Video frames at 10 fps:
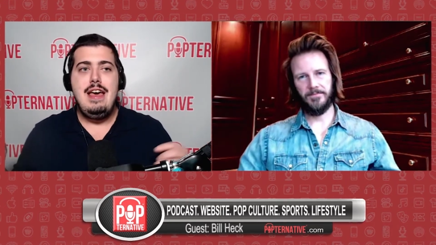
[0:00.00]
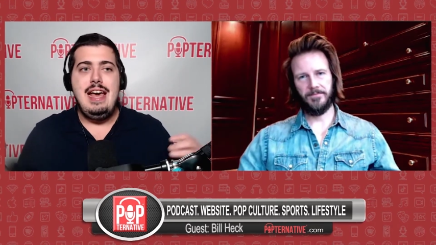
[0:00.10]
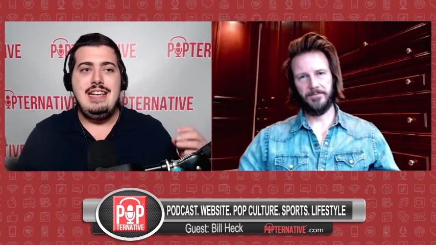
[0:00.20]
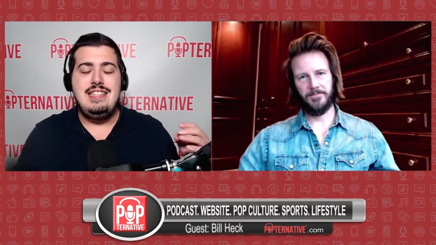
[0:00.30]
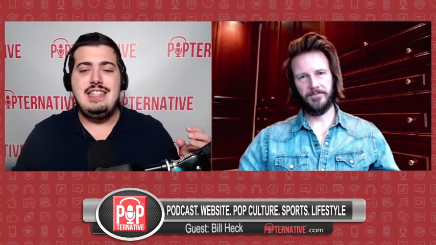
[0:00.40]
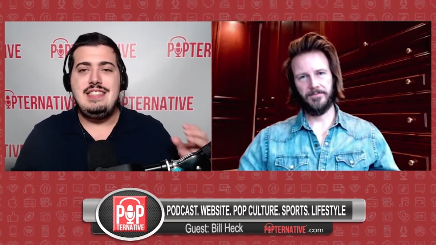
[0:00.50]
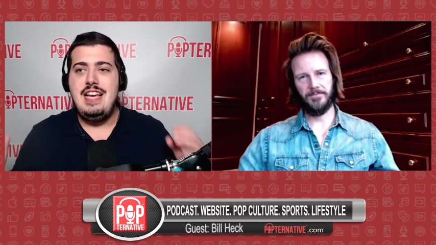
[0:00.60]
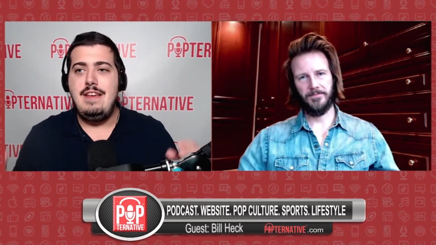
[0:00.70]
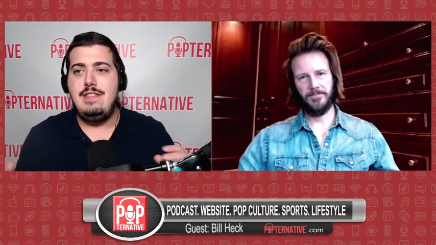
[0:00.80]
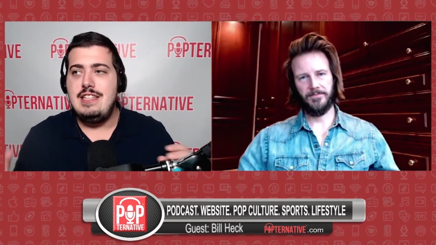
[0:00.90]
Speaker 1: Is it
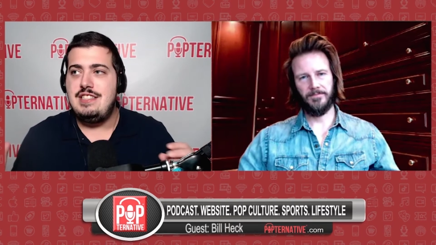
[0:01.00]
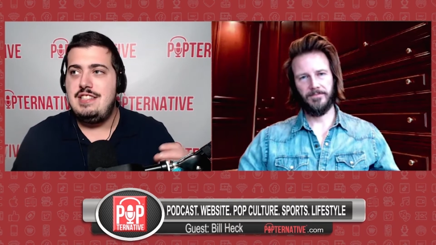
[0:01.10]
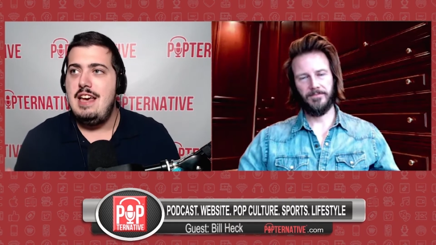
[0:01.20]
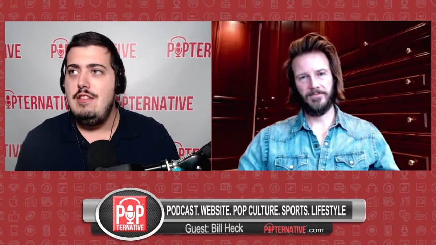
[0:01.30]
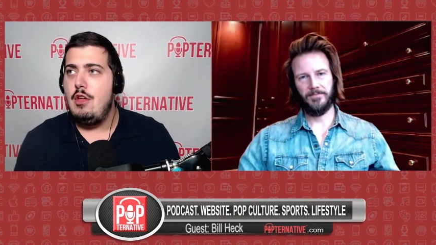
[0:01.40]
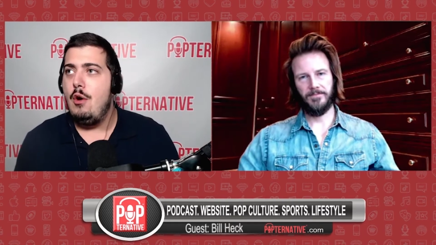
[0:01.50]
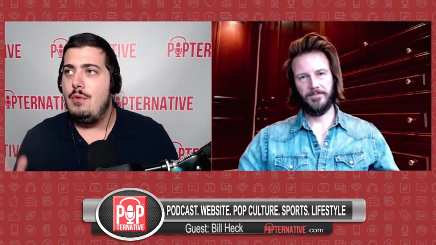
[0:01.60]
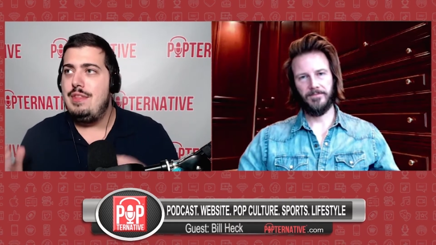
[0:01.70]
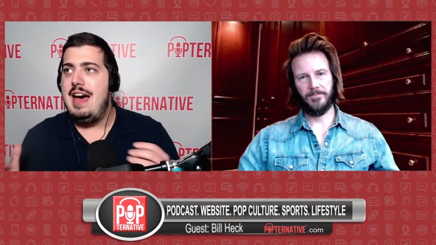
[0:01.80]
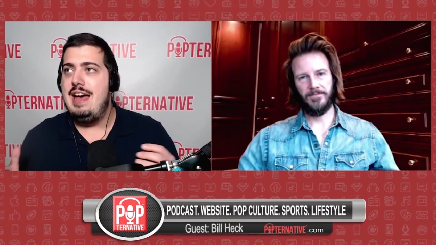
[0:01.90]
safe to say, though,
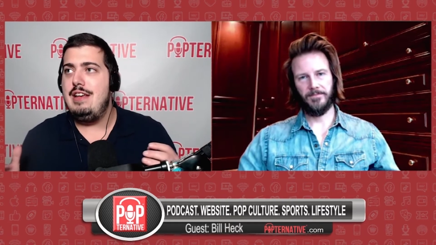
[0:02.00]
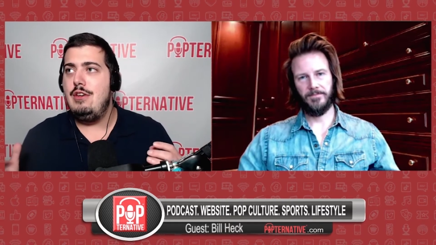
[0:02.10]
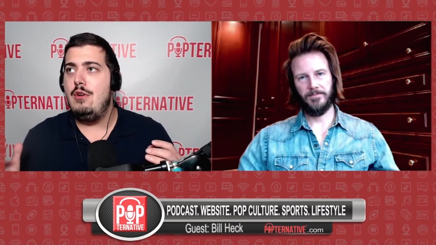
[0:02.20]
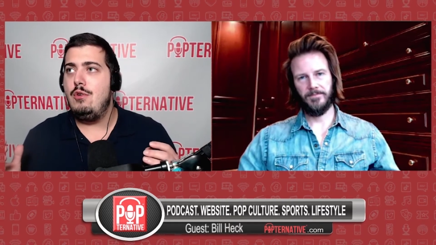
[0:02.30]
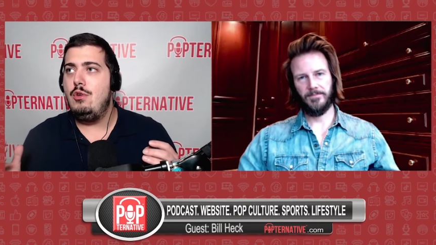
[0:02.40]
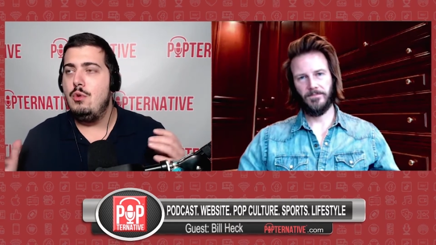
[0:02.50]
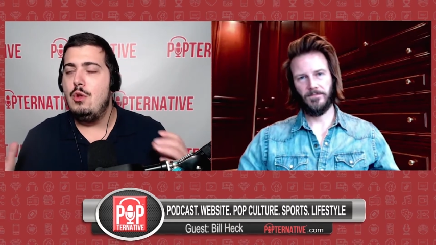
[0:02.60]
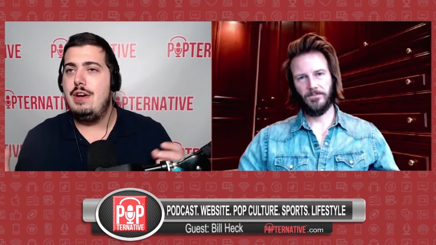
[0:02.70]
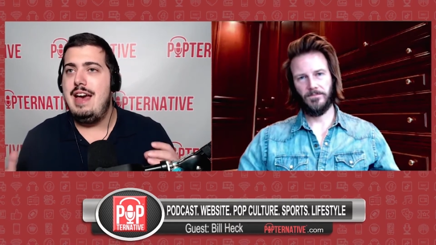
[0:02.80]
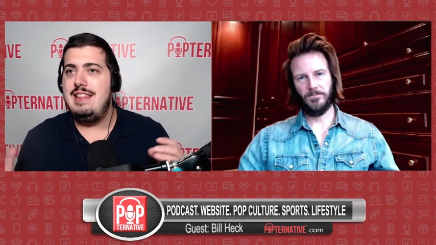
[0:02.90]
that, you know, you
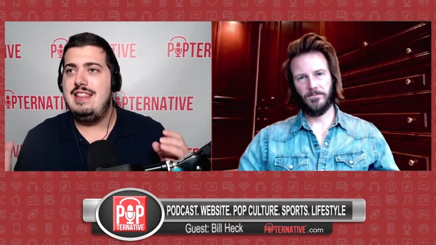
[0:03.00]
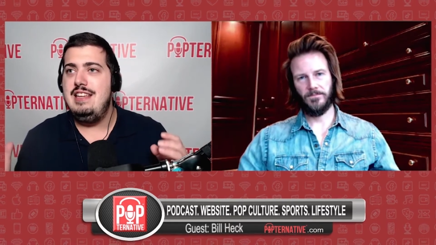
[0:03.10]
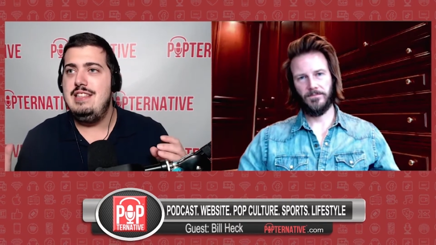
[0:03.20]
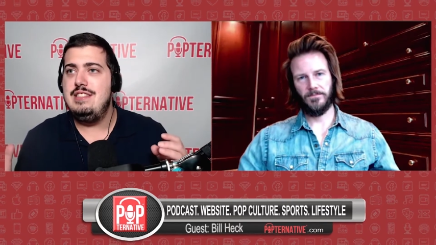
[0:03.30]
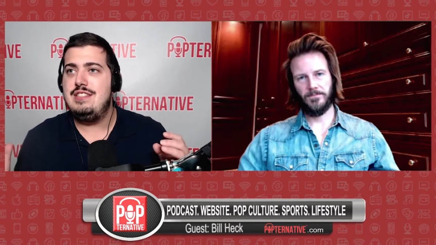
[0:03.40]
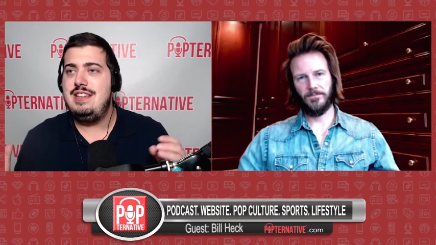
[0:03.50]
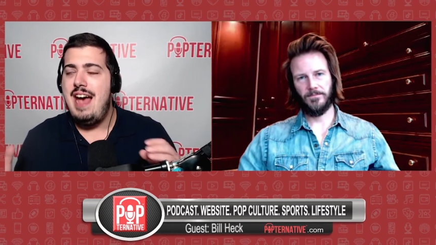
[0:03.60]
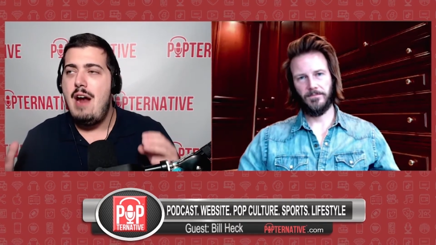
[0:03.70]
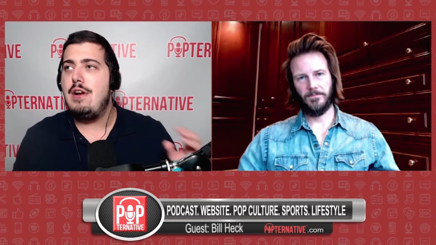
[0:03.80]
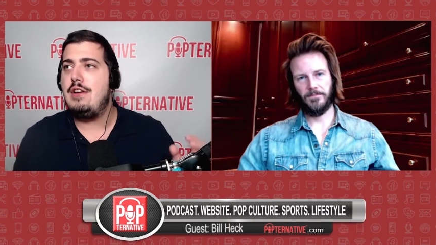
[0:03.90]
look at these
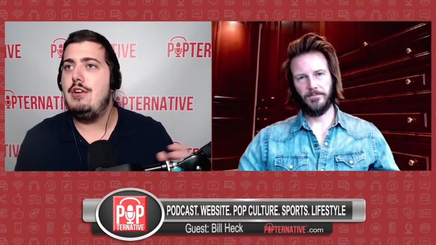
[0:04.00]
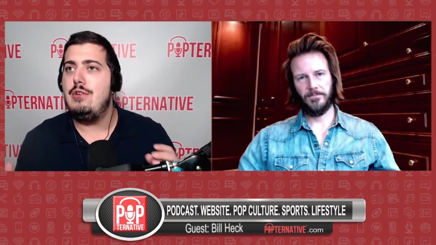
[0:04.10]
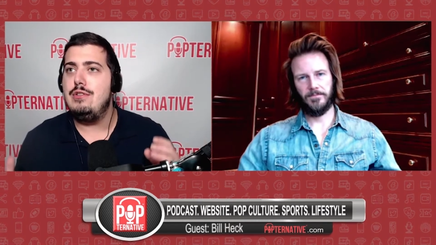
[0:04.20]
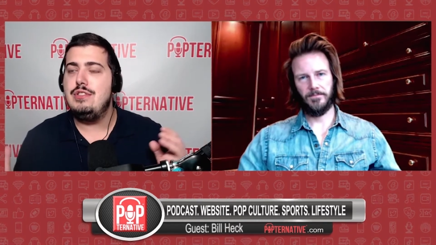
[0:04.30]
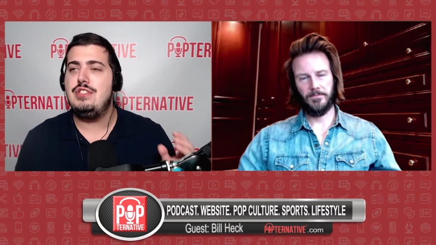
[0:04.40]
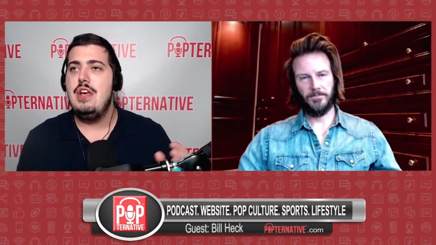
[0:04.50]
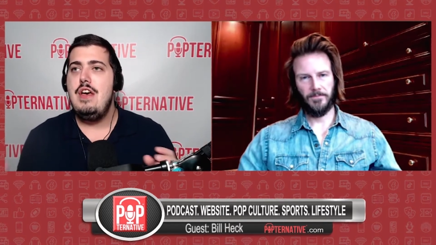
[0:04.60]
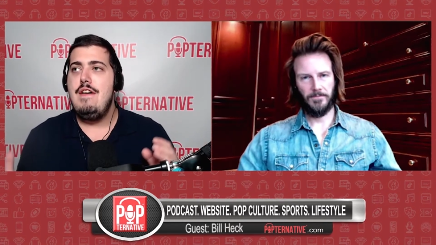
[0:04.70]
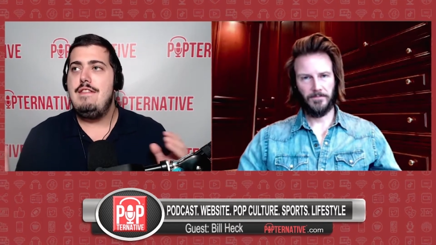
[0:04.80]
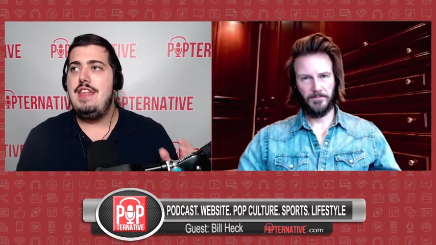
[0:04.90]
characters
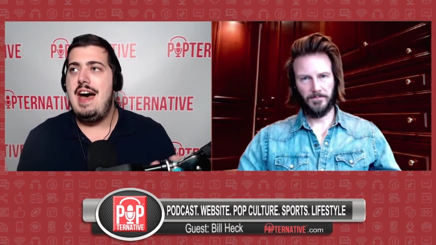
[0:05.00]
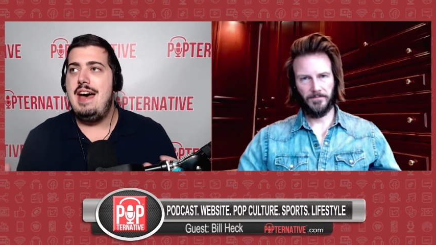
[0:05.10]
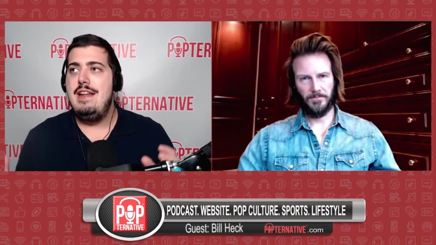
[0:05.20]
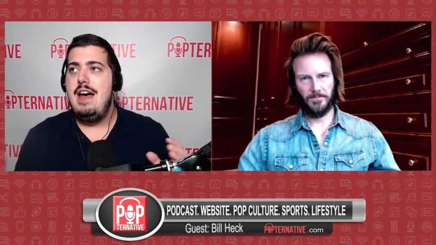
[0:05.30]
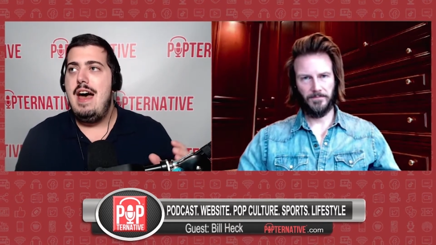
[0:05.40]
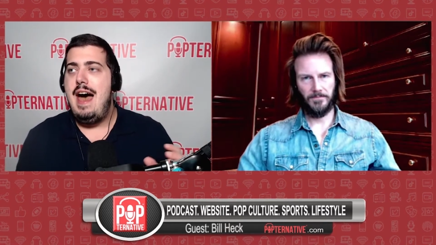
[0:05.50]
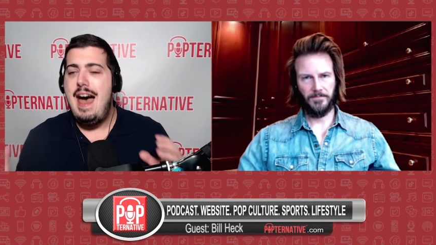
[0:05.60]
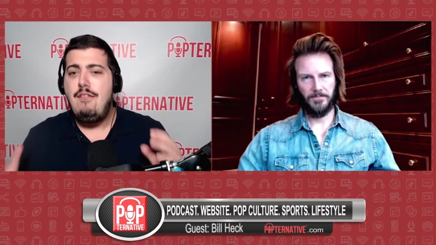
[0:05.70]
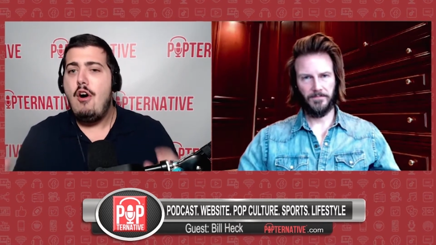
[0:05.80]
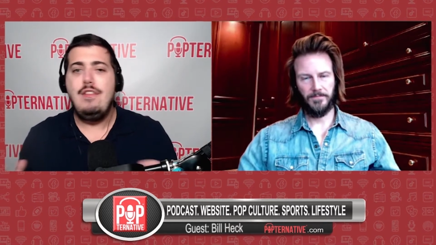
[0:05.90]
that have
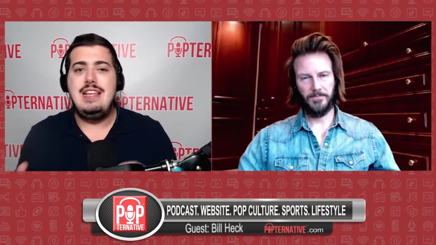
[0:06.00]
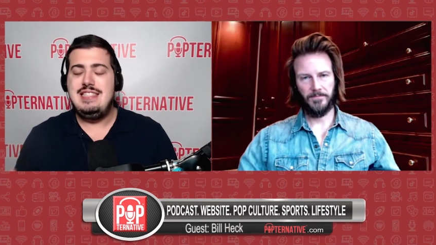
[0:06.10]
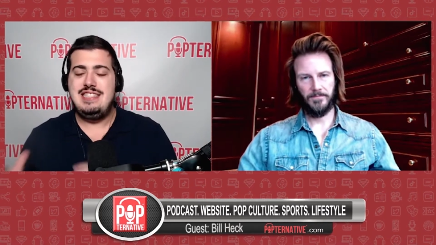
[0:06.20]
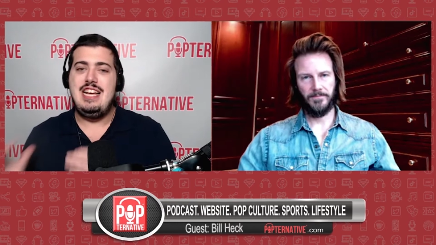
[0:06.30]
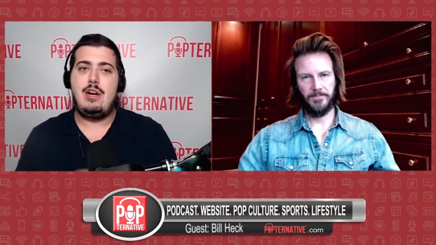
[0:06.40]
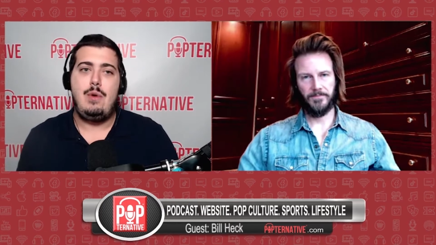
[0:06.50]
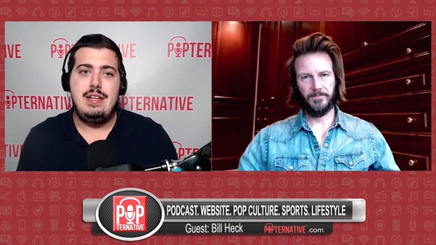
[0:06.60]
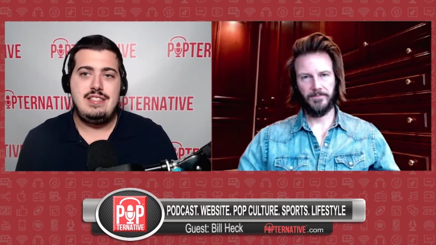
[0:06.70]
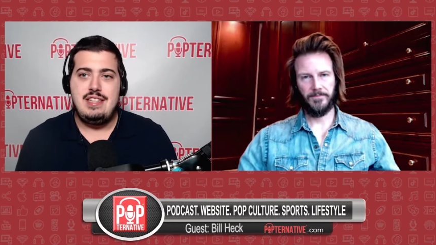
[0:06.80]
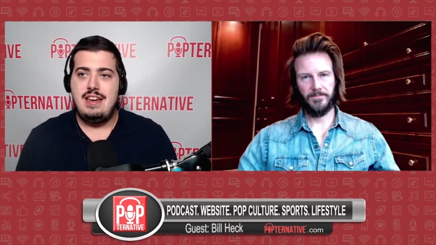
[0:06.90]
all these
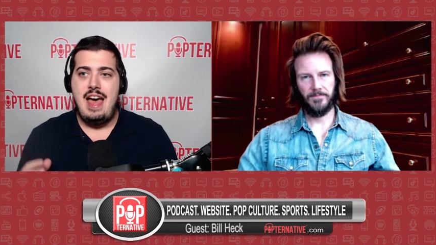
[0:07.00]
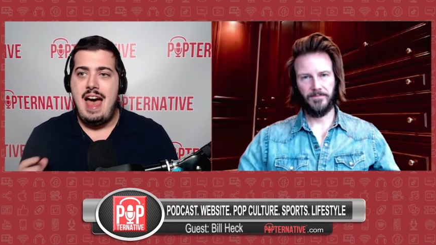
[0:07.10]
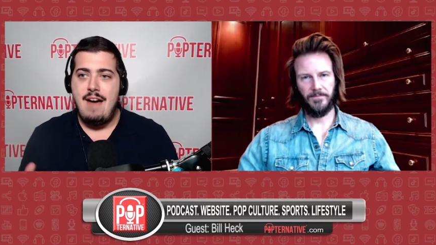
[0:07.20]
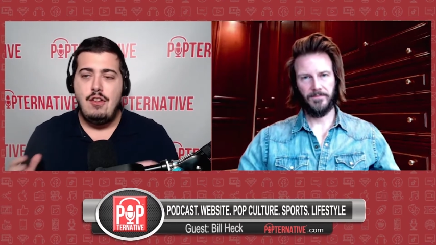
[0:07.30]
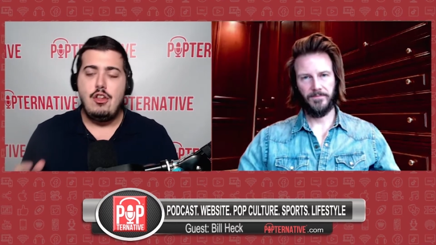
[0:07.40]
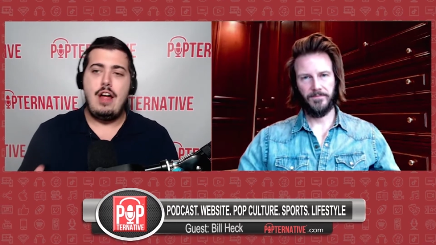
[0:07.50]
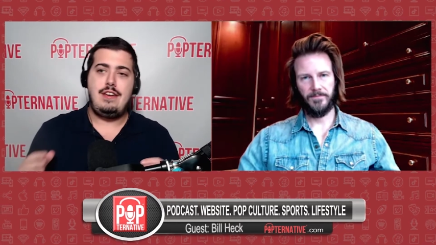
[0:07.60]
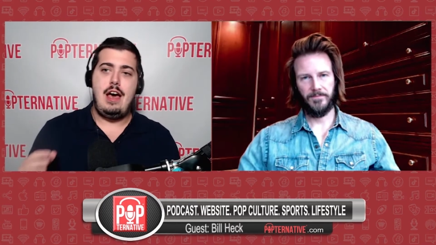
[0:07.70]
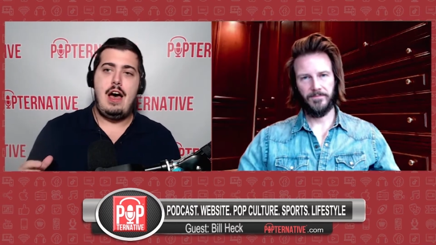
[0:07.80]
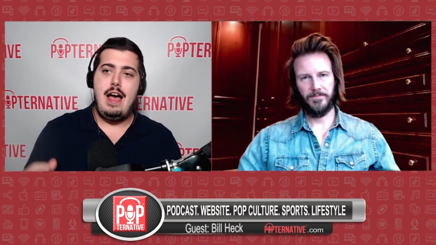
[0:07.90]
secrets and have a lot to
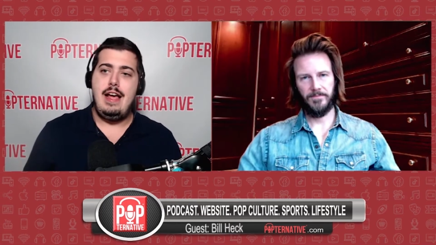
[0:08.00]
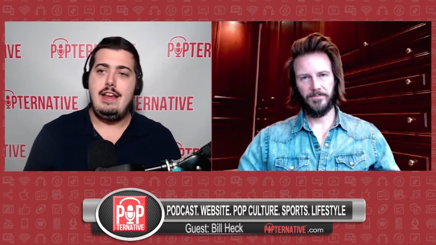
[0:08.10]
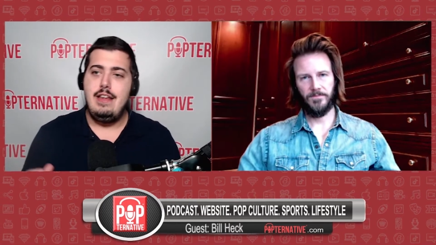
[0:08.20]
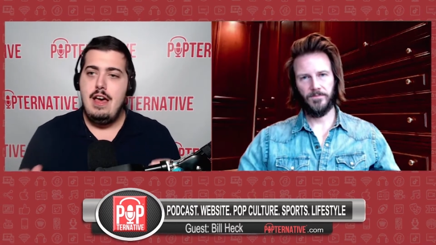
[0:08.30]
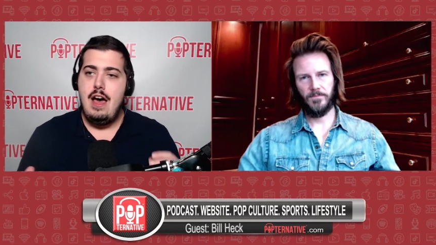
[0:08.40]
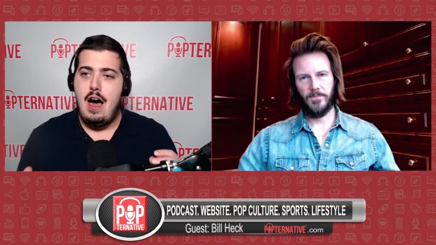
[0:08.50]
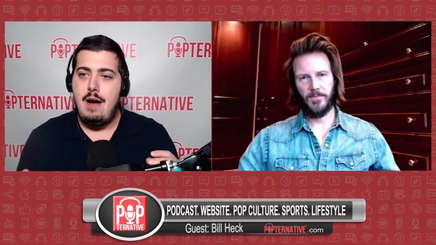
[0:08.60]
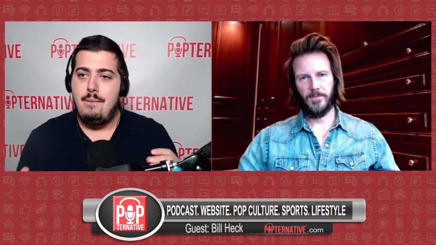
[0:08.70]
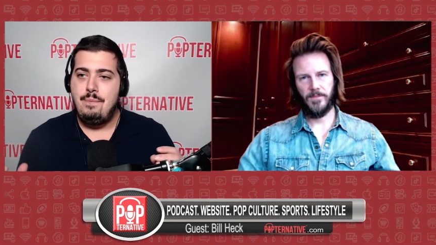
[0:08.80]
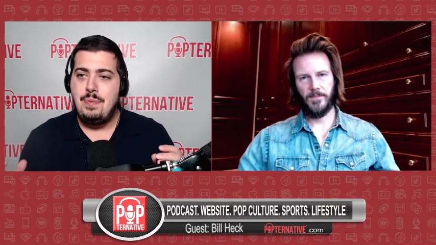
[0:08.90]
hide?
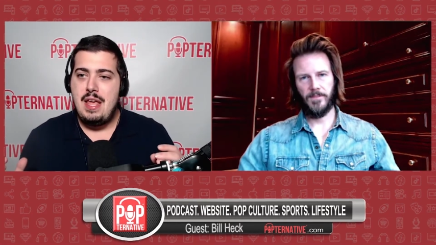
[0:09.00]
Um,